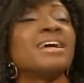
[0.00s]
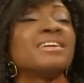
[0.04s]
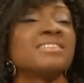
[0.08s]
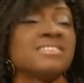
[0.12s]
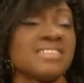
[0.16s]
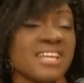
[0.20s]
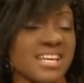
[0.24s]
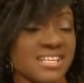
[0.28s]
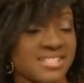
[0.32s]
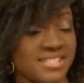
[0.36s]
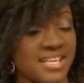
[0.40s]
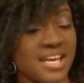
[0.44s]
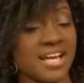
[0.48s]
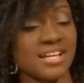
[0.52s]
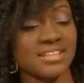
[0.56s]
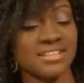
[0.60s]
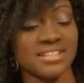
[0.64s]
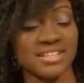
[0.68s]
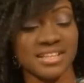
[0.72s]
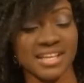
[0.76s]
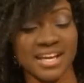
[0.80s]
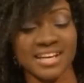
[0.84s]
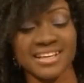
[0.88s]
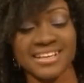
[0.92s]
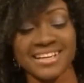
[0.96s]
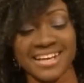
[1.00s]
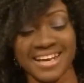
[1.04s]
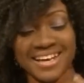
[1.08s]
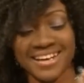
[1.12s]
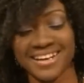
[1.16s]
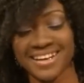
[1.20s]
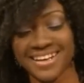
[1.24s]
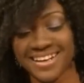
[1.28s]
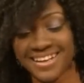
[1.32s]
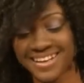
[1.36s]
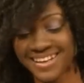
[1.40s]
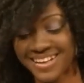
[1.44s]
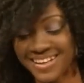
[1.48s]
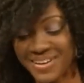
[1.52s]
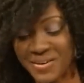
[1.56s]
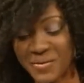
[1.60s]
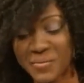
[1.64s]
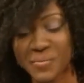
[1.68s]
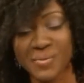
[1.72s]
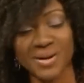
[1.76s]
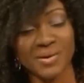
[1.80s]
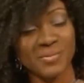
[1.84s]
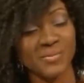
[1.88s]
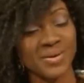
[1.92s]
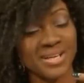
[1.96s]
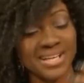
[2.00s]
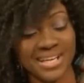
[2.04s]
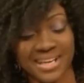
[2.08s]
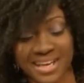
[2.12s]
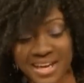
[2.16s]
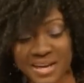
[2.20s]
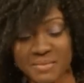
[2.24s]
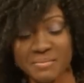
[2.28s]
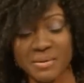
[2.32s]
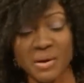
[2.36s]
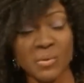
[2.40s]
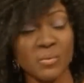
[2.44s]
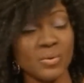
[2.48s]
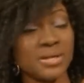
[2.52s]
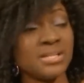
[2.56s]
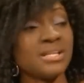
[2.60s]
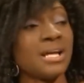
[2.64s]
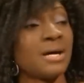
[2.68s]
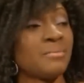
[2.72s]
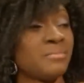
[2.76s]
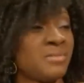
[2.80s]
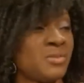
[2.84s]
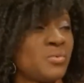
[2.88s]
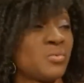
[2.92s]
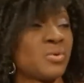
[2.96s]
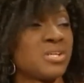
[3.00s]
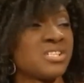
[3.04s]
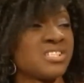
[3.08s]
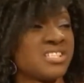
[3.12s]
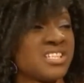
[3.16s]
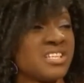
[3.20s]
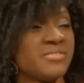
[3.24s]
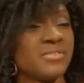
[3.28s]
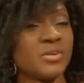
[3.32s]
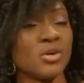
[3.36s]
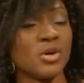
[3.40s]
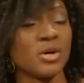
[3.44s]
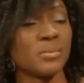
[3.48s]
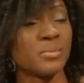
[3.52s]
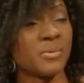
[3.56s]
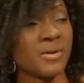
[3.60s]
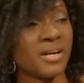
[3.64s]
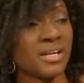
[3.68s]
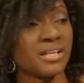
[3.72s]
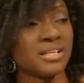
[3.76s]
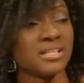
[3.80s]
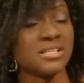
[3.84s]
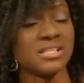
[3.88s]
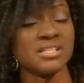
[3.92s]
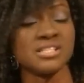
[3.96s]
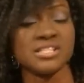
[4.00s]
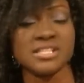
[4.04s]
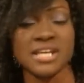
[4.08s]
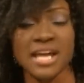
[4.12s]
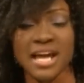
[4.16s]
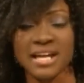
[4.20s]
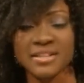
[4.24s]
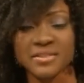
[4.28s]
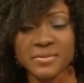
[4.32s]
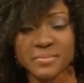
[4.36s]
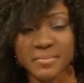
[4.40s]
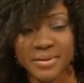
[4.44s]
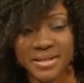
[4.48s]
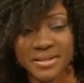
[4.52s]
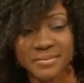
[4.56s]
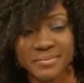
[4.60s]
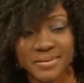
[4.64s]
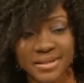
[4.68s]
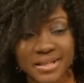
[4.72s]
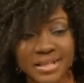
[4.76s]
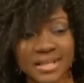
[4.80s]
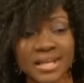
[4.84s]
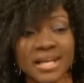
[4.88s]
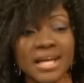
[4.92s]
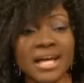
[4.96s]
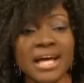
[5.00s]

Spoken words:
Exactly, like when it came out, when she even got pregnant and she had the baby,